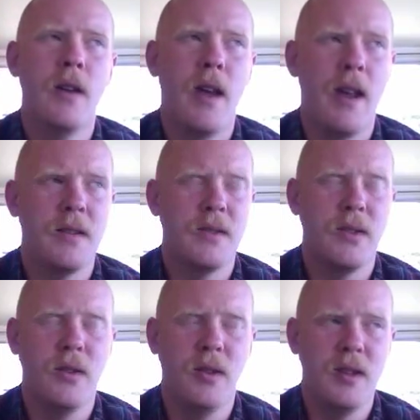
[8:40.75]
and
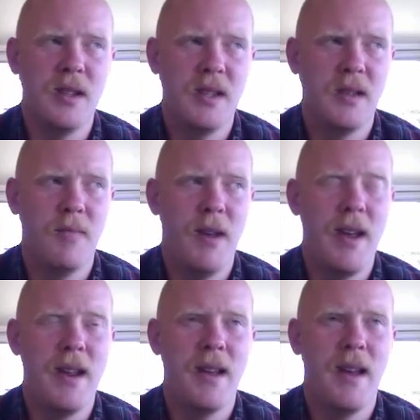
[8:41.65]
slowly
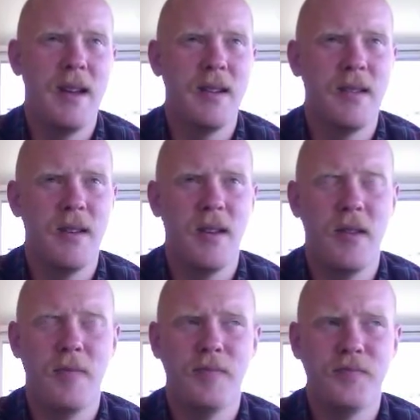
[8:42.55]
dissipate, and, you know,